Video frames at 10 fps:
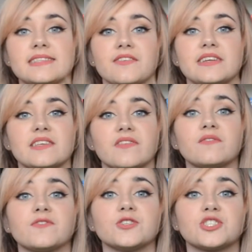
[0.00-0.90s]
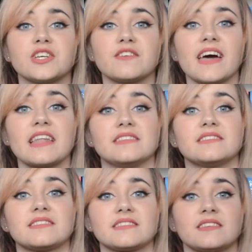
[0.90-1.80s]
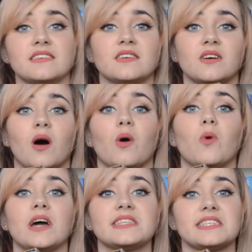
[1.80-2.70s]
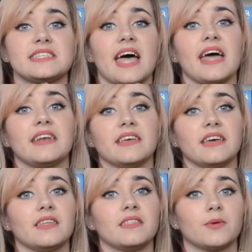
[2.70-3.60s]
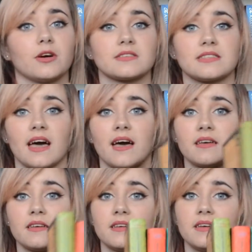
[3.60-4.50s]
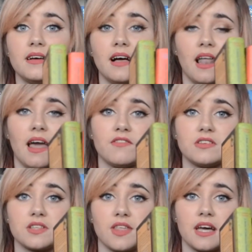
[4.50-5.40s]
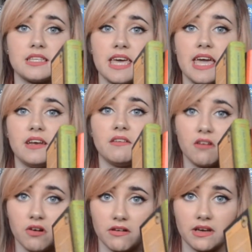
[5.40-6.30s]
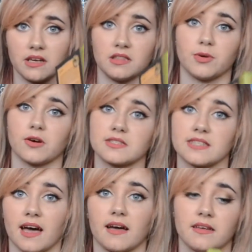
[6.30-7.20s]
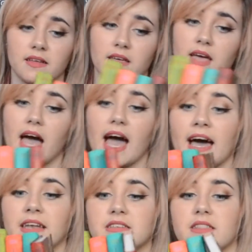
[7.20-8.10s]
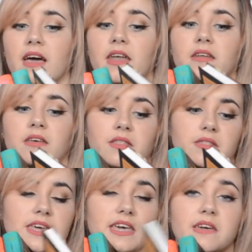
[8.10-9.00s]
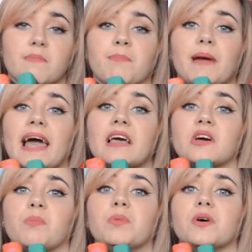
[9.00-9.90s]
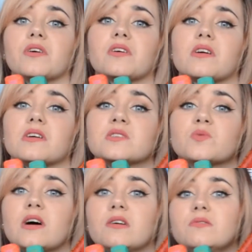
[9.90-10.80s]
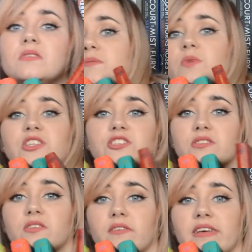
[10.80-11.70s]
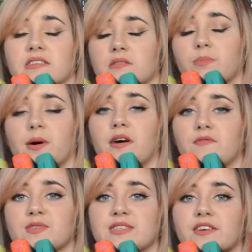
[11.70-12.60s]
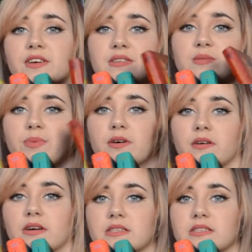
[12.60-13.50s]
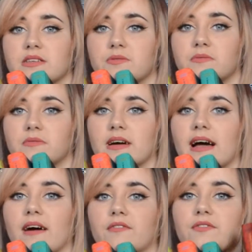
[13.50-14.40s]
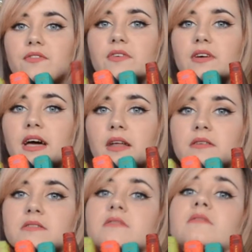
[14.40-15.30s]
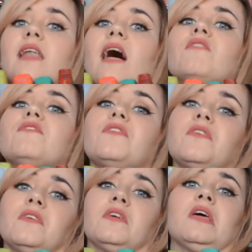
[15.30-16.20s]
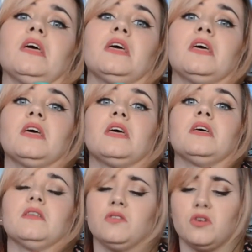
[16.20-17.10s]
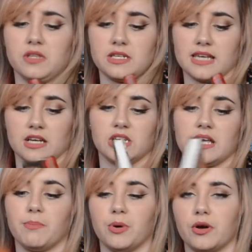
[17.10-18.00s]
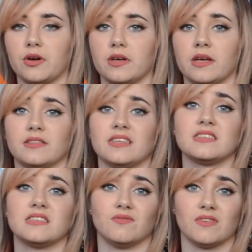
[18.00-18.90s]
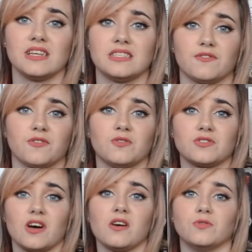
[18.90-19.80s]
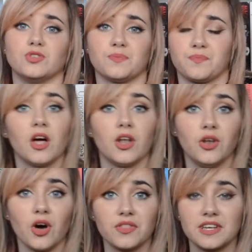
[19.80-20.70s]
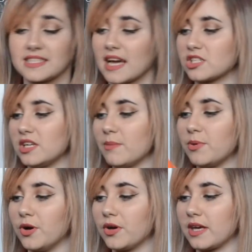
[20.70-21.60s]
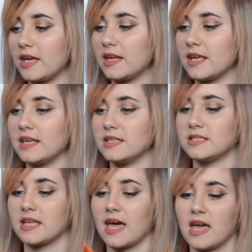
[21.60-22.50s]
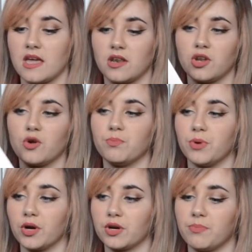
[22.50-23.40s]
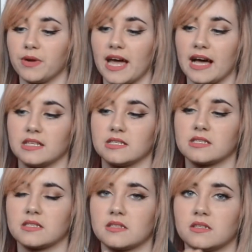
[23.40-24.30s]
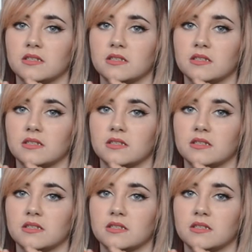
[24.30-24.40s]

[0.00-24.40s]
series of unfortunate events. 1 to 10 in the box set, 11 to 13 not in the box set, and then the blank book as well, which isn't part of the series, but I still have and love. Not that it's actually a book, this is really difficult to hold. Not that it's actually a book, it is a notebook, but it has